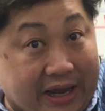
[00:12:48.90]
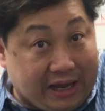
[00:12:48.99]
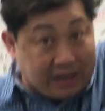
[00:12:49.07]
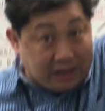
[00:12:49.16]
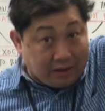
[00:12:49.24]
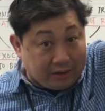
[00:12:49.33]

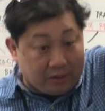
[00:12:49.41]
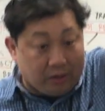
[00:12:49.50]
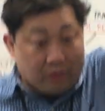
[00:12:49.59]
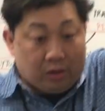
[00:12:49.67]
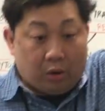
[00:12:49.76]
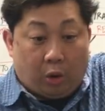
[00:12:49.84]
A
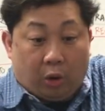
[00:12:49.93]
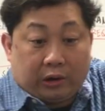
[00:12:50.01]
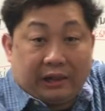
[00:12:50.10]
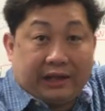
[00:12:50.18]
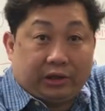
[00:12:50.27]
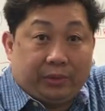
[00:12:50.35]

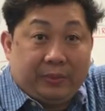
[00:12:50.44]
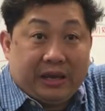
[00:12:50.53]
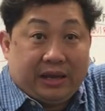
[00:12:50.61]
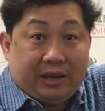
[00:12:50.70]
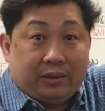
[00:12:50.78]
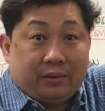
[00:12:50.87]
or letter
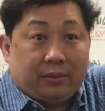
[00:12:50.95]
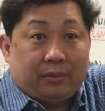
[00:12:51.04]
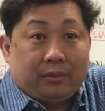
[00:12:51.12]
B?